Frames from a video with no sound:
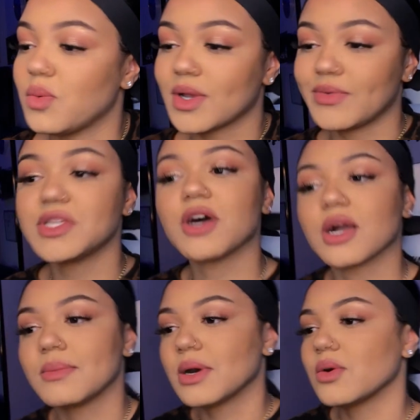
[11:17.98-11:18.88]
What can we
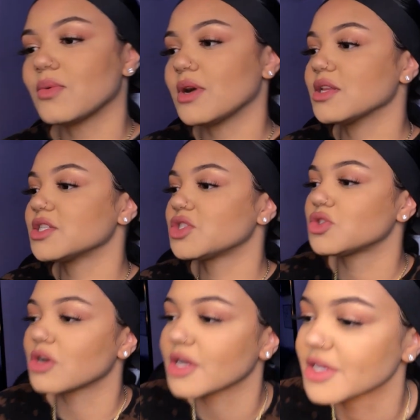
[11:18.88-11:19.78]
talk about while it's
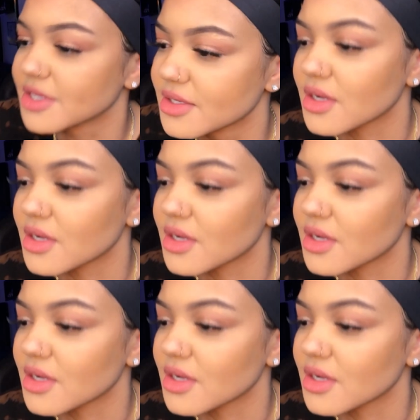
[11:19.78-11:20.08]
drying?